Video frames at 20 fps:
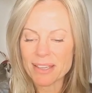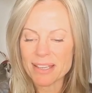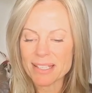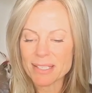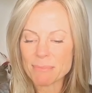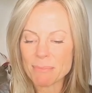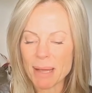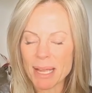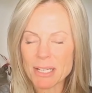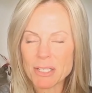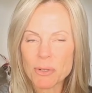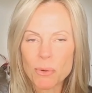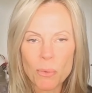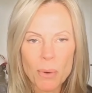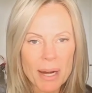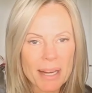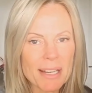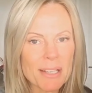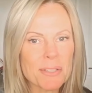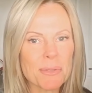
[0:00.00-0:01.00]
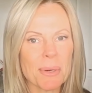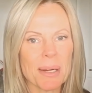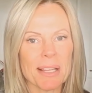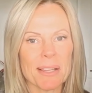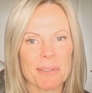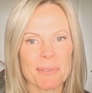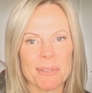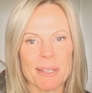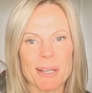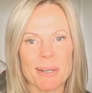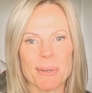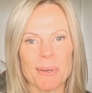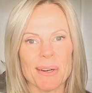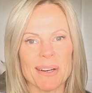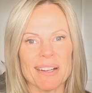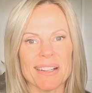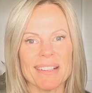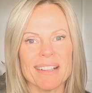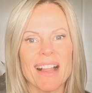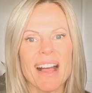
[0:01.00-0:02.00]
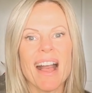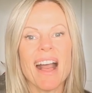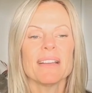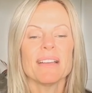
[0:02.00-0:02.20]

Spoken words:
this my 2023 goal,